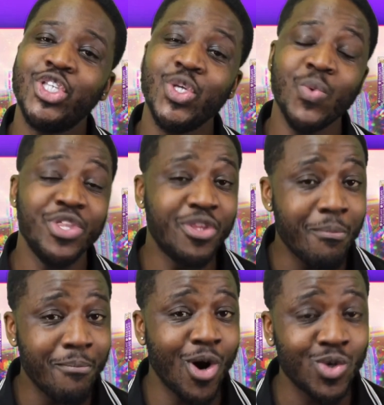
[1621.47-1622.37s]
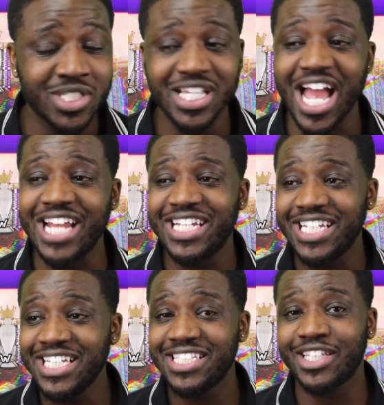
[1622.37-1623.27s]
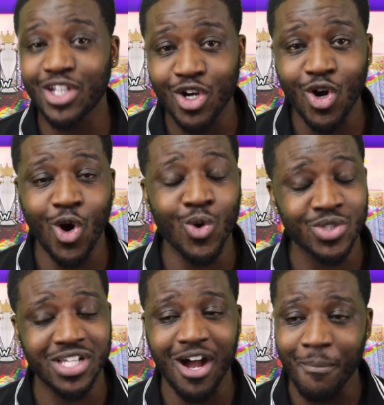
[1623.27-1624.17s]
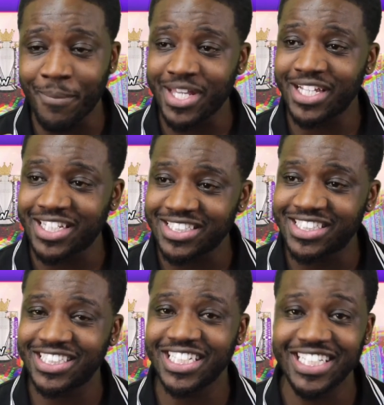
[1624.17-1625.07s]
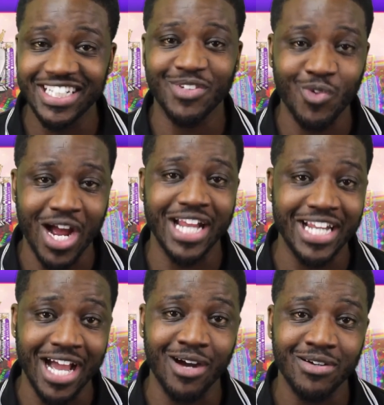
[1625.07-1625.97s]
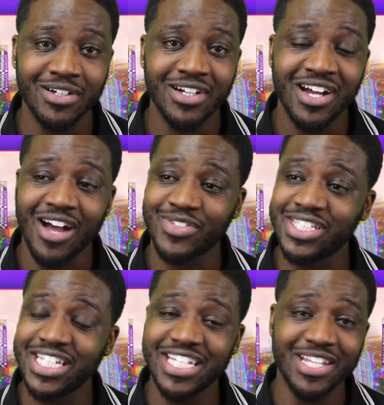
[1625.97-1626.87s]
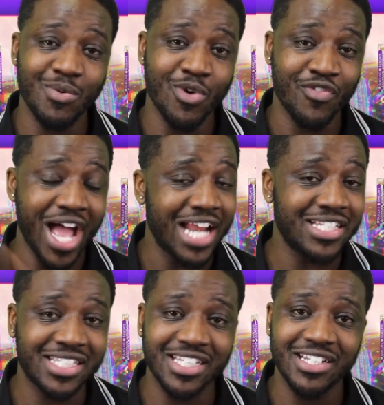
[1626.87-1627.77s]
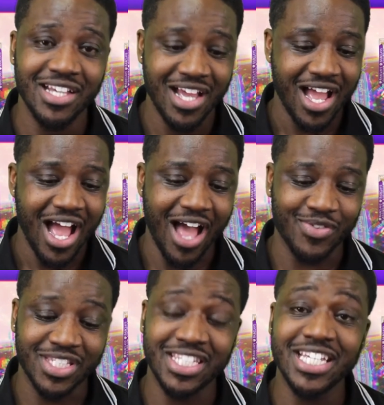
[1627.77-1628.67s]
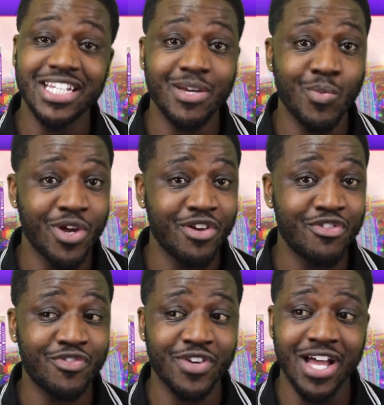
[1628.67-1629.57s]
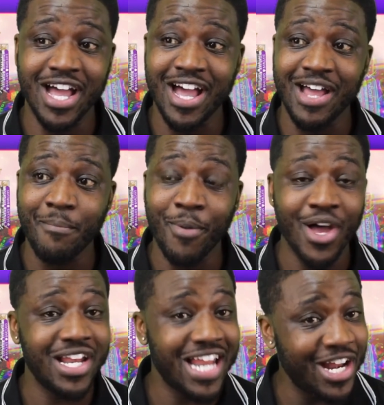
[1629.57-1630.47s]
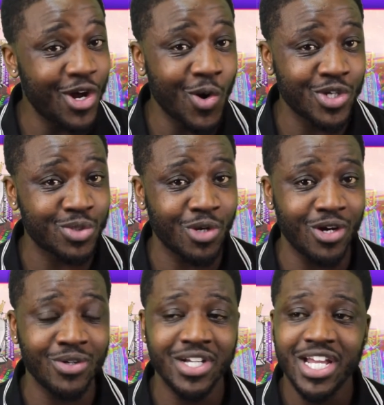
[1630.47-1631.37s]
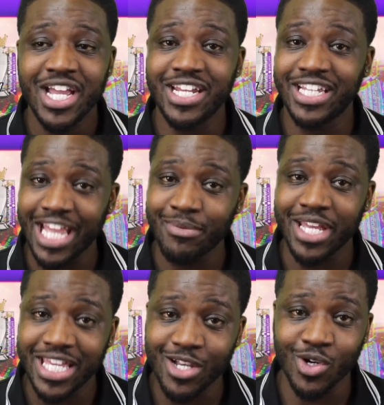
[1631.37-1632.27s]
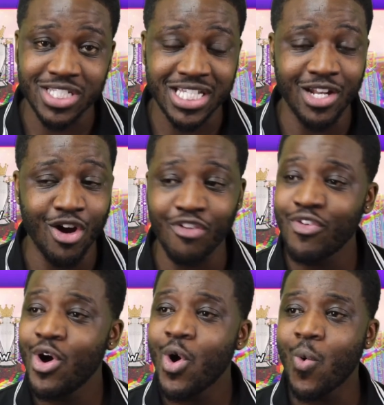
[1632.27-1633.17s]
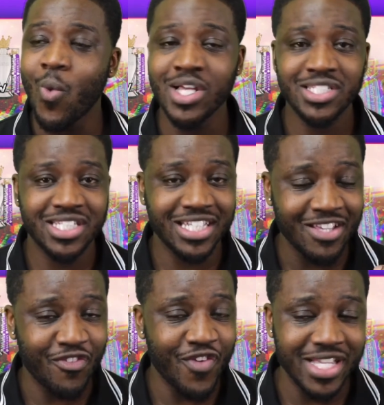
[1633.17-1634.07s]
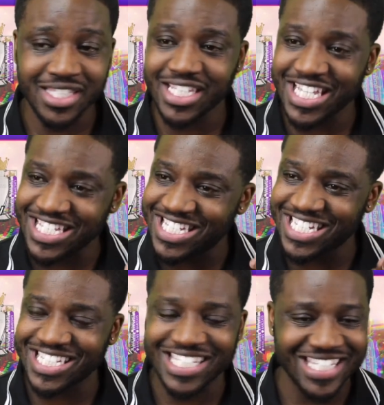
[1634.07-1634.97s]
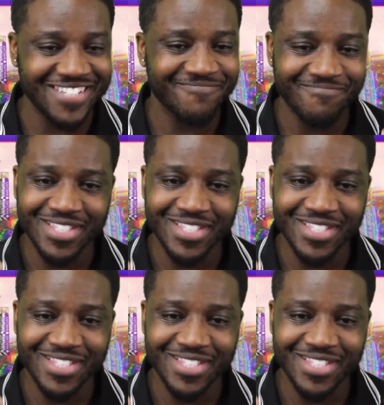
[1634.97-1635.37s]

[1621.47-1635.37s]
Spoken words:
doing the most, and these are the goals that are being conceded right now. I've seen it with Alisson, I've seen it with Bert Leno as well, in the game that he got sent off. Once the defence is just...